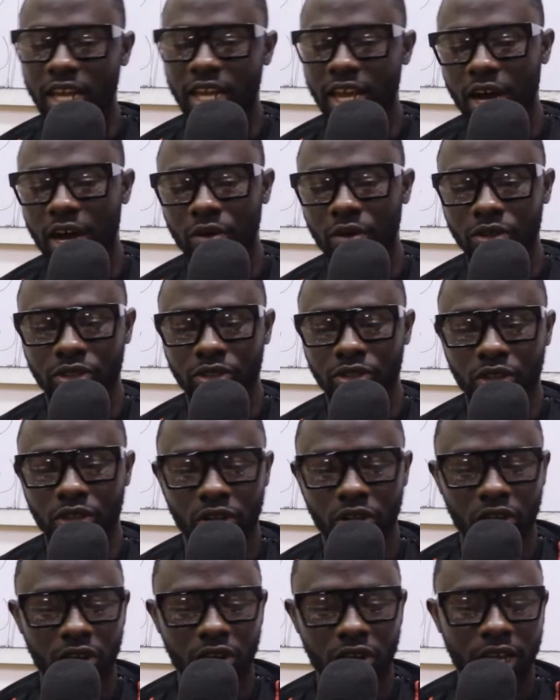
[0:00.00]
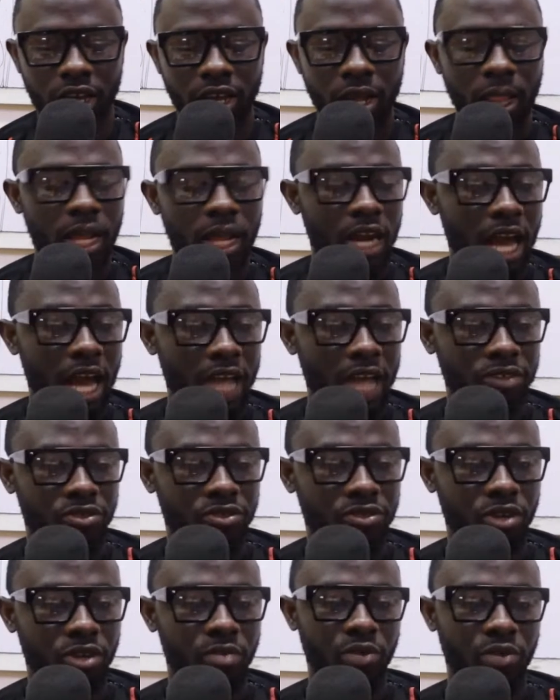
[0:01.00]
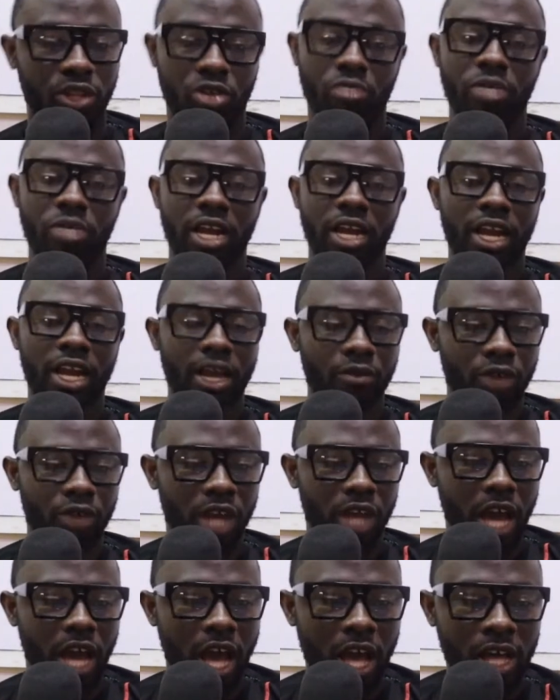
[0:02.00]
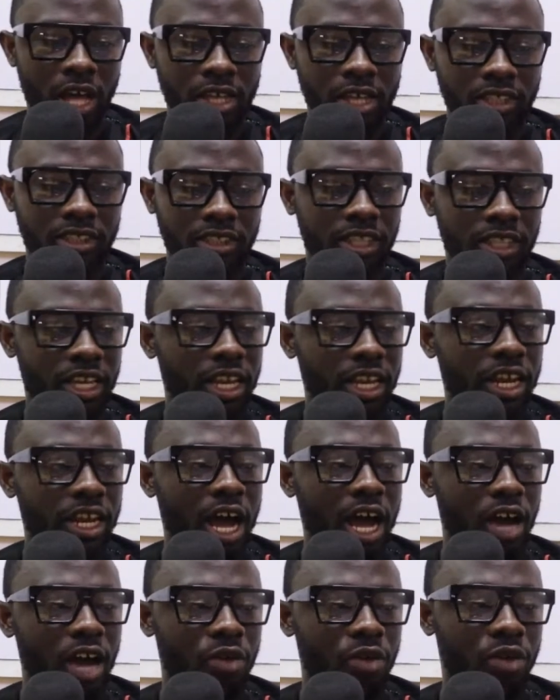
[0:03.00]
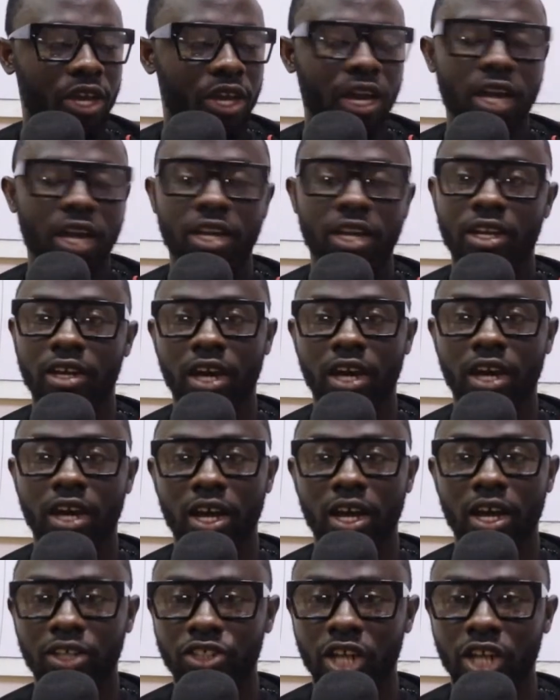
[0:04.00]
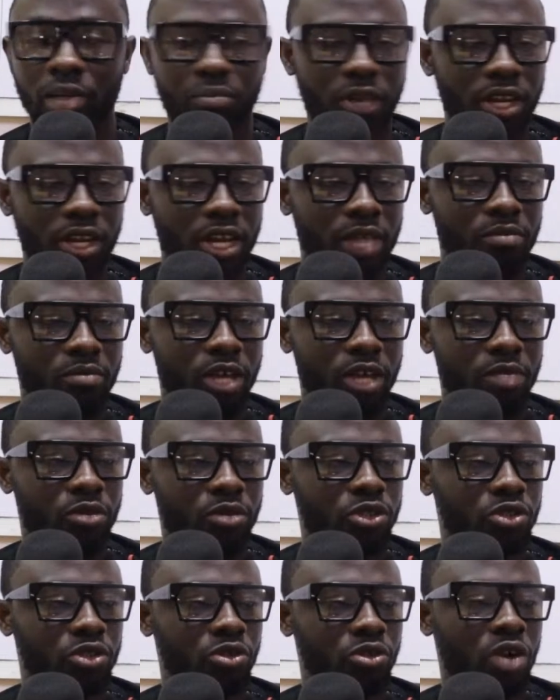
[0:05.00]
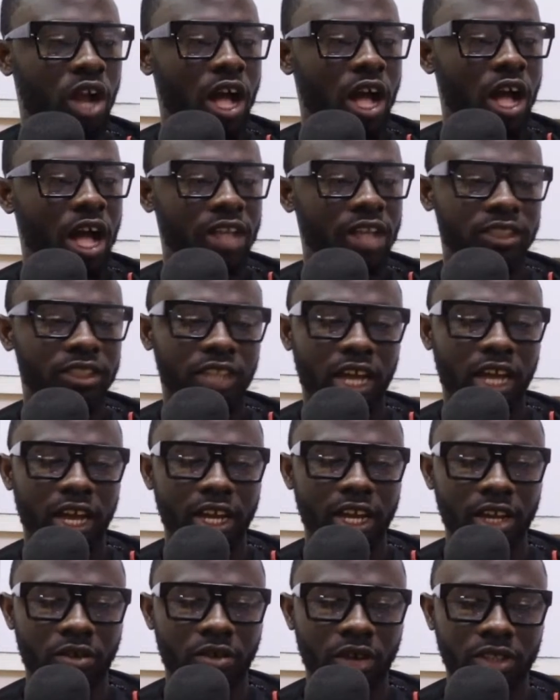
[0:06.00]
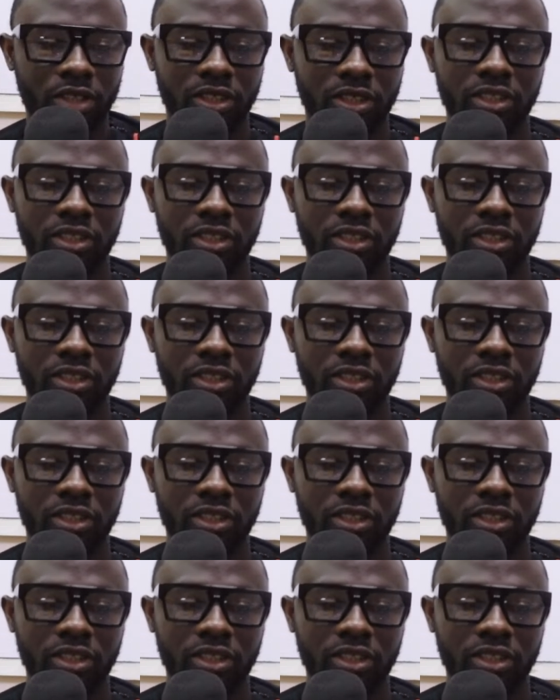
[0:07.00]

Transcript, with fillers: I was not on the live stream with you, but we are seeing how we can uh, jump in and be able to answer any questions.